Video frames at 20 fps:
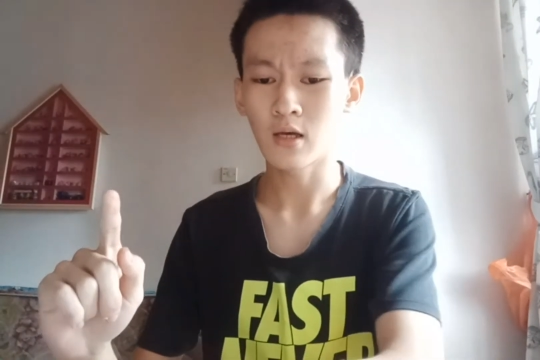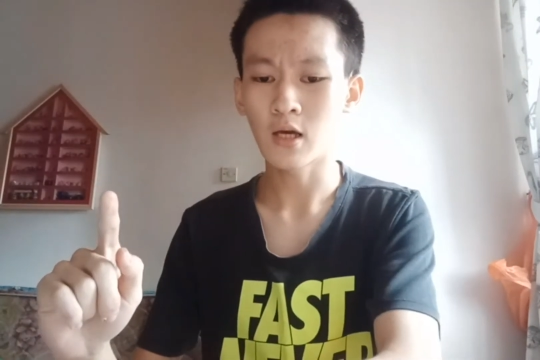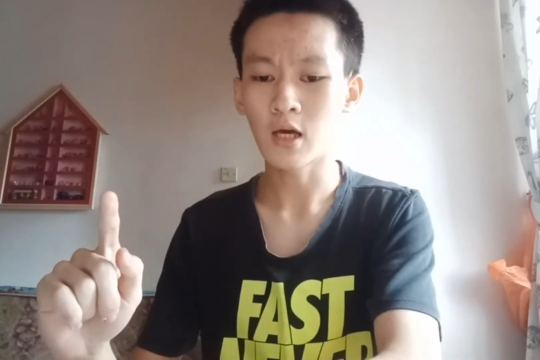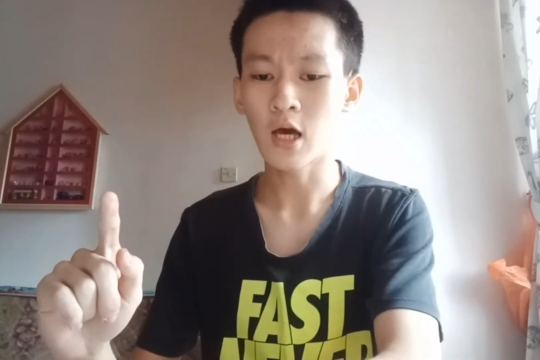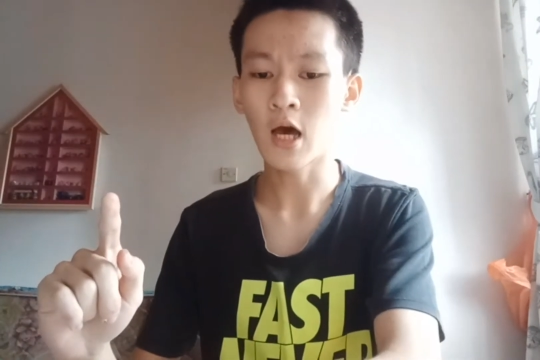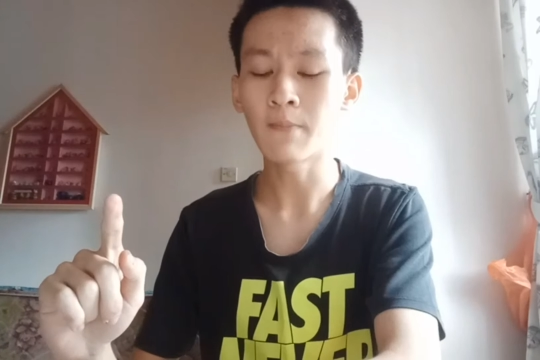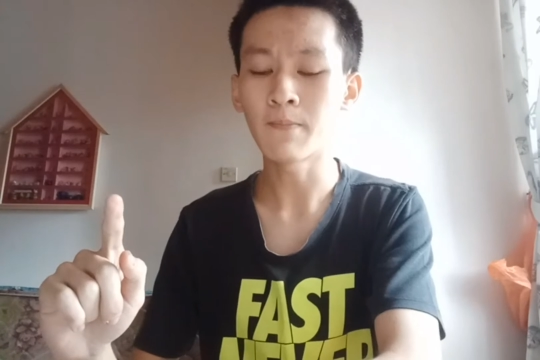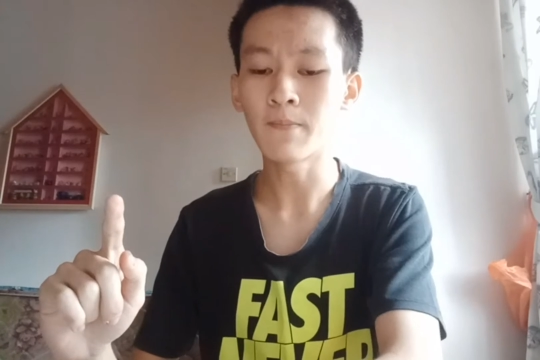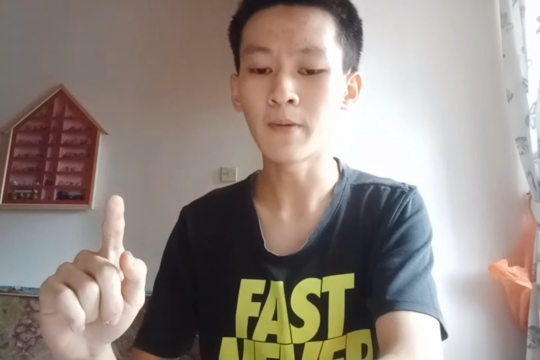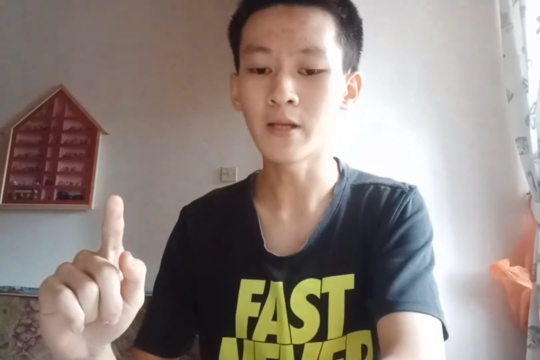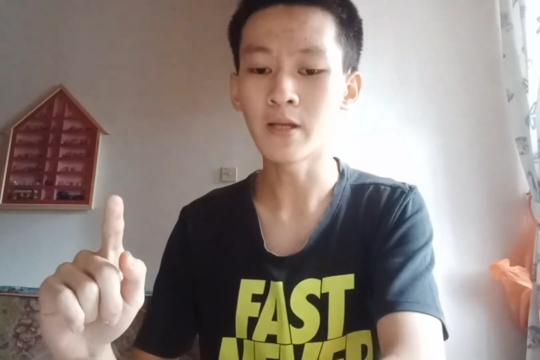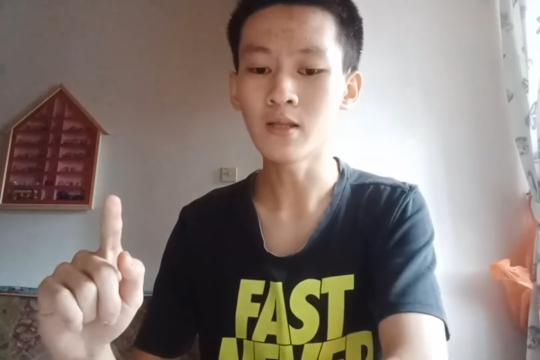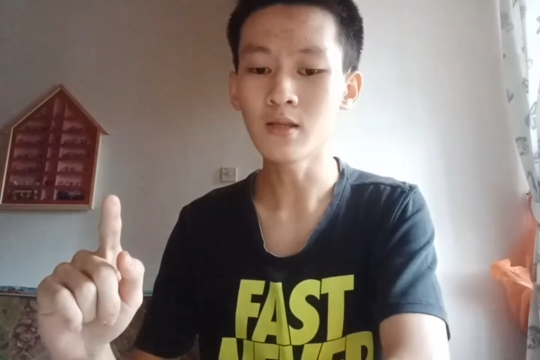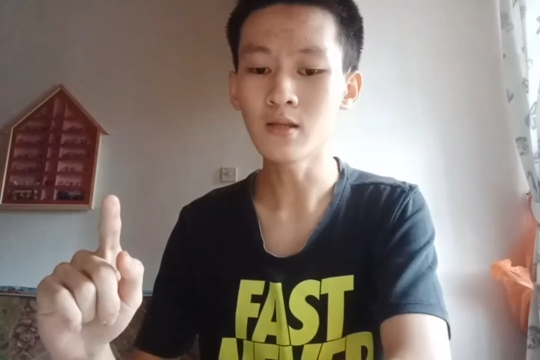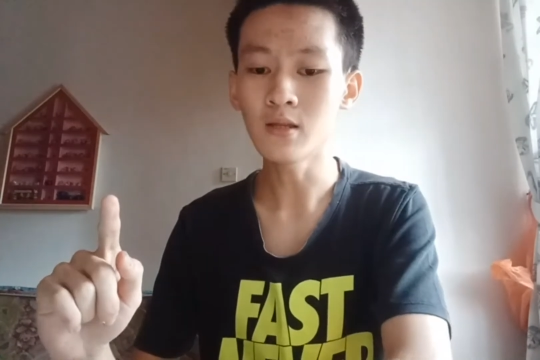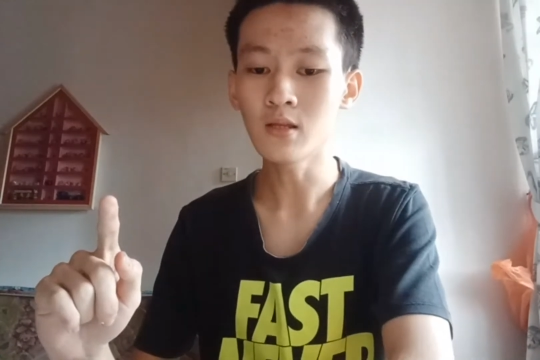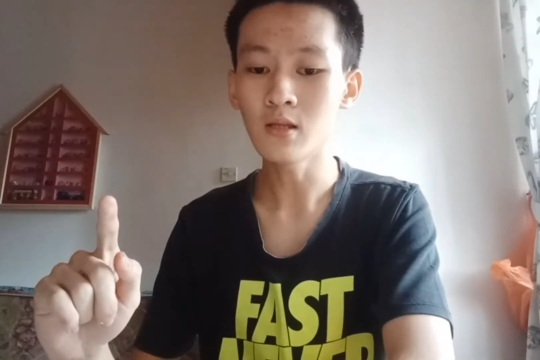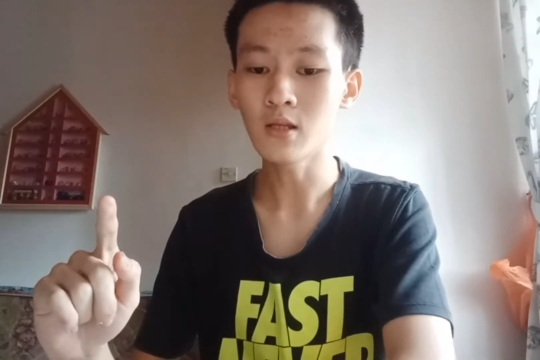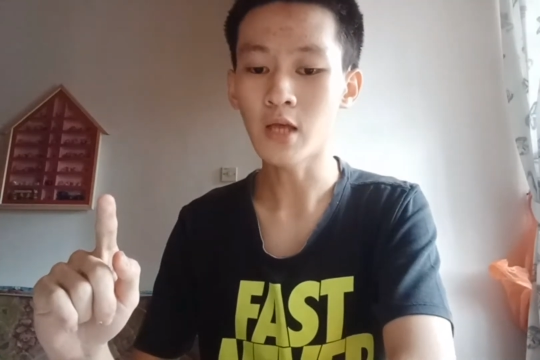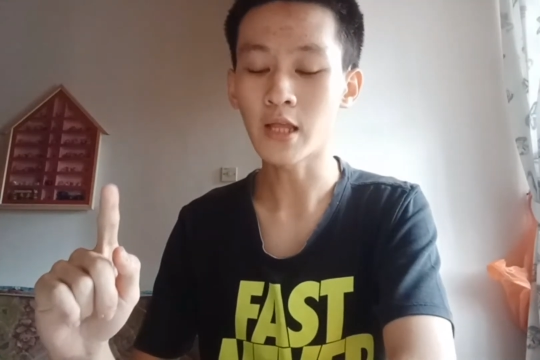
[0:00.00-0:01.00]

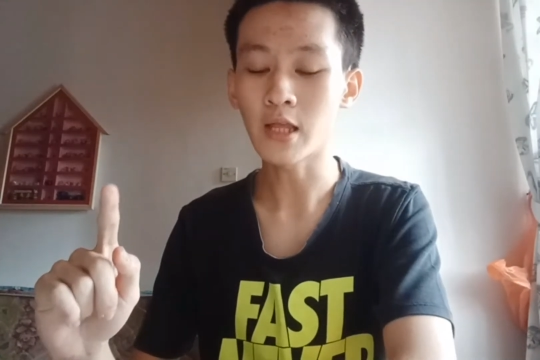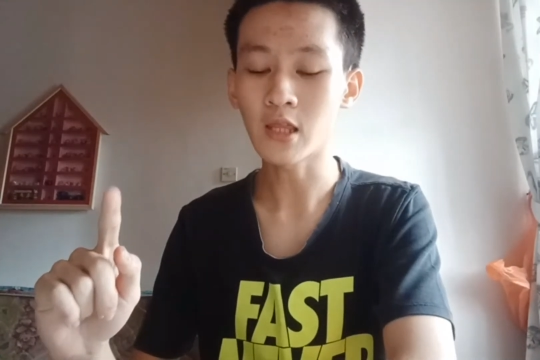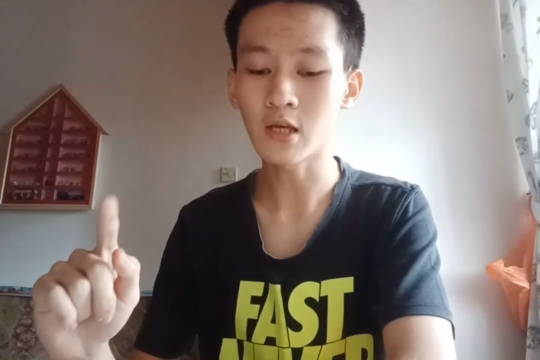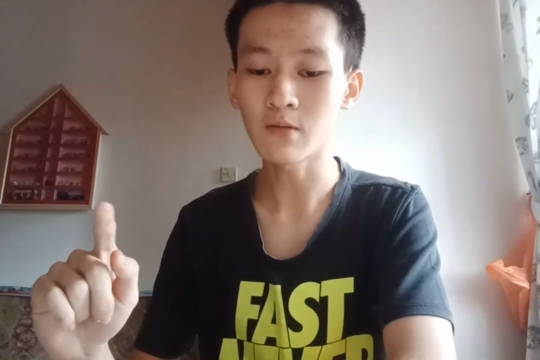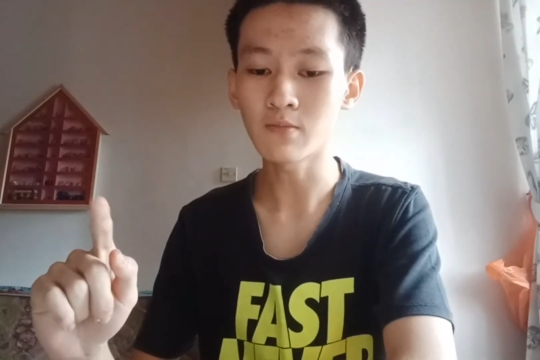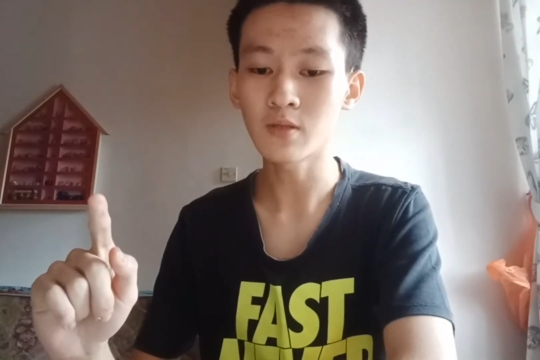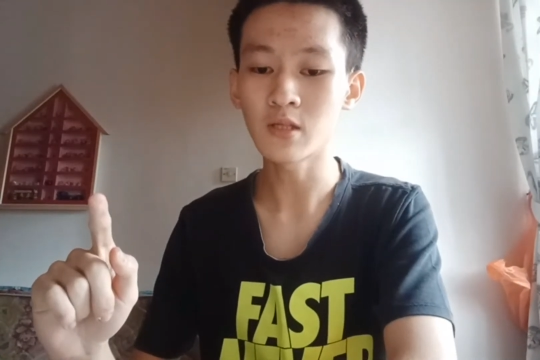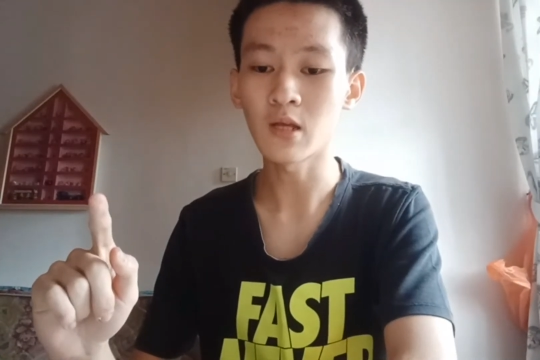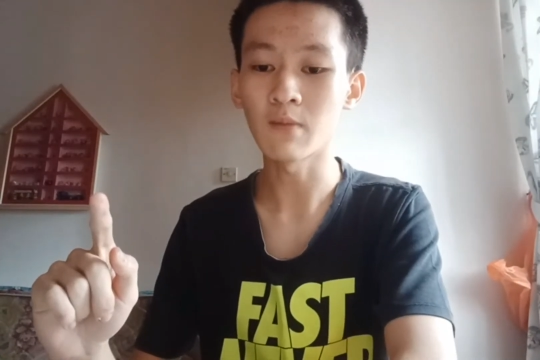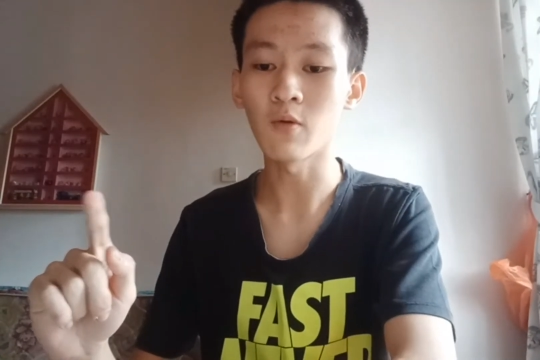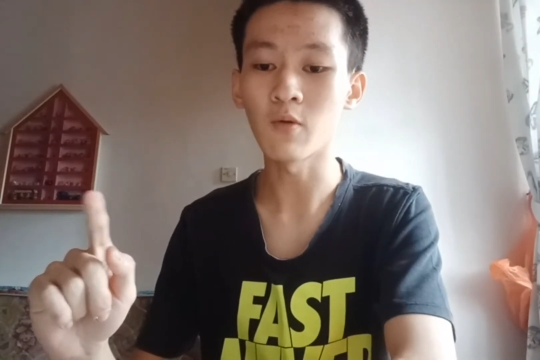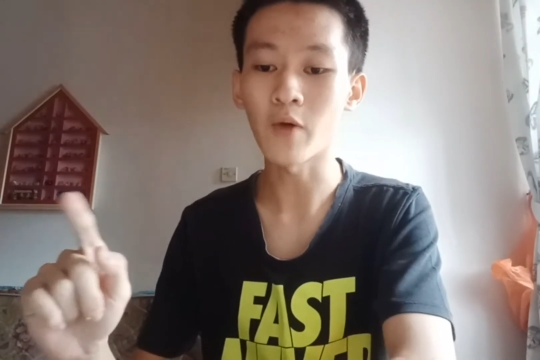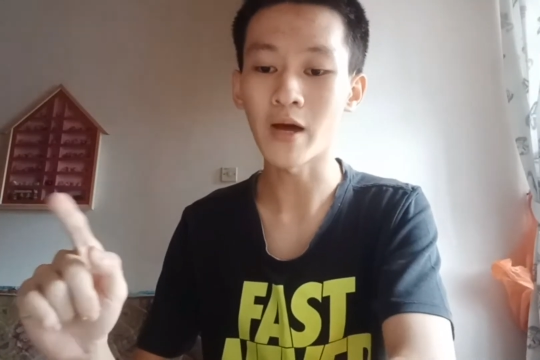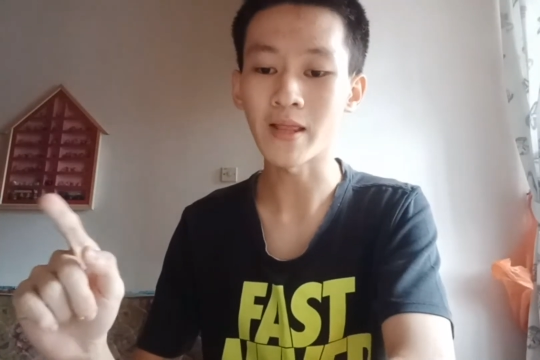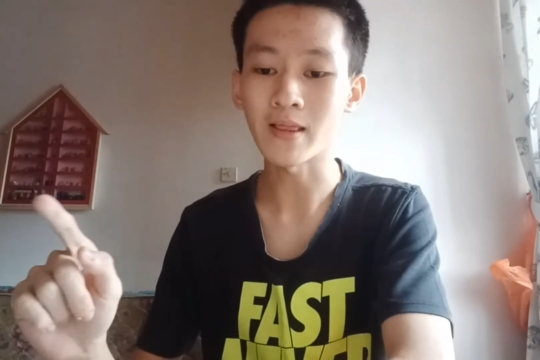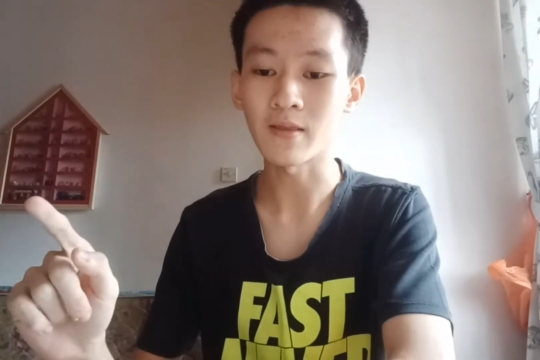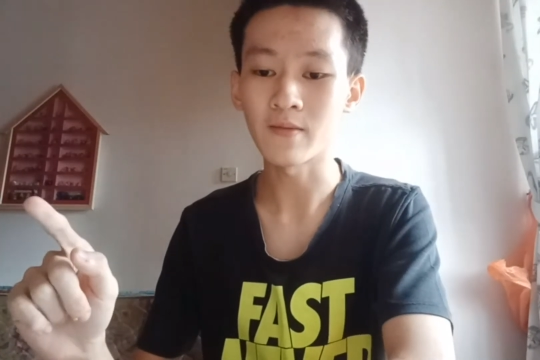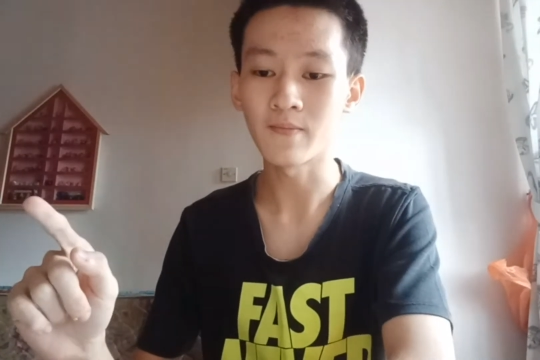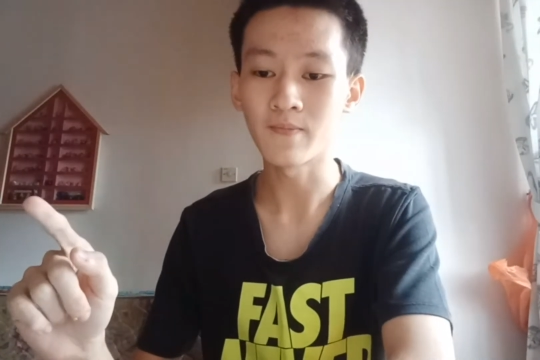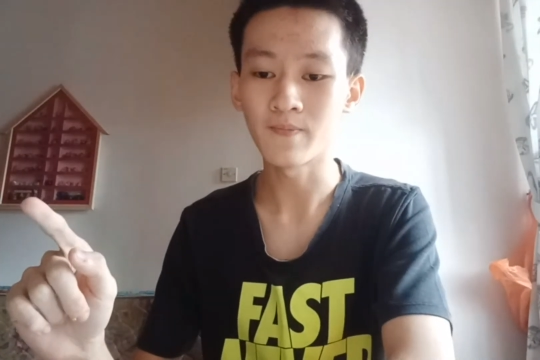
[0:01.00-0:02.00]
carbon atoms number 1.